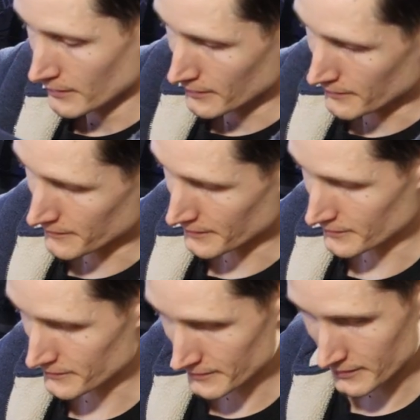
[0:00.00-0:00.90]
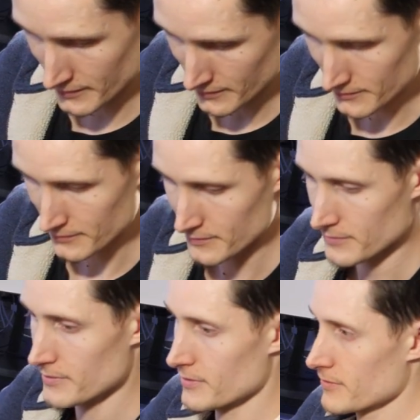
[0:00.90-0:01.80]
Anything else in here?
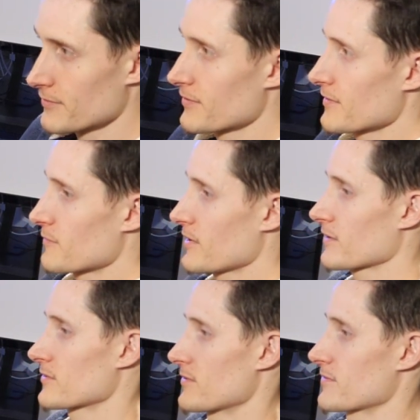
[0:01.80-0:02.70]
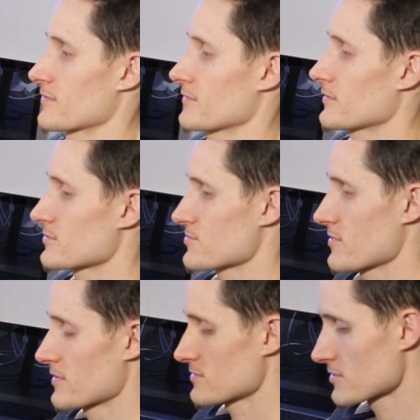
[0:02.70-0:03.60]
No. See, the box is a little
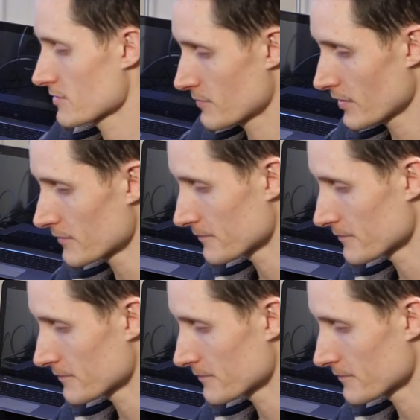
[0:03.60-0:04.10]
strange, but